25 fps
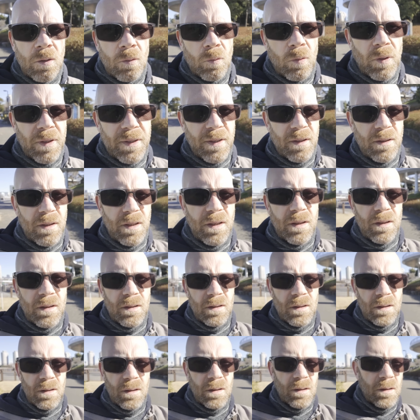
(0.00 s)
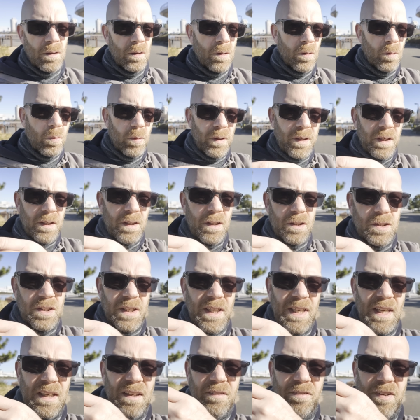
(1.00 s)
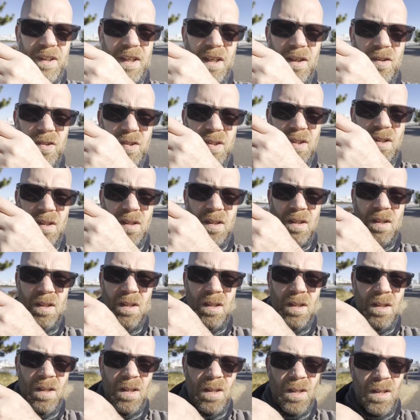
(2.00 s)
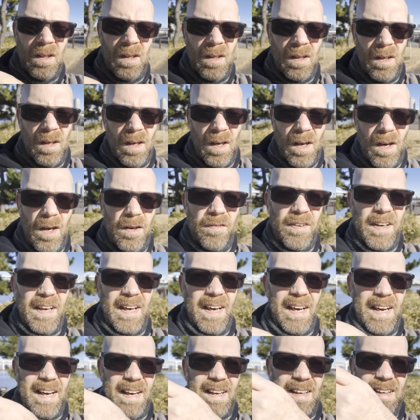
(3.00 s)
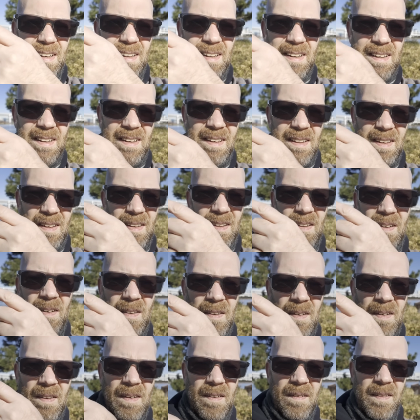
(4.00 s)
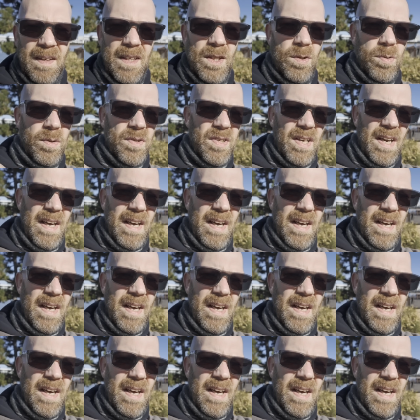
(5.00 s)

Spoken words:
why don't you check out the videos over here? These ones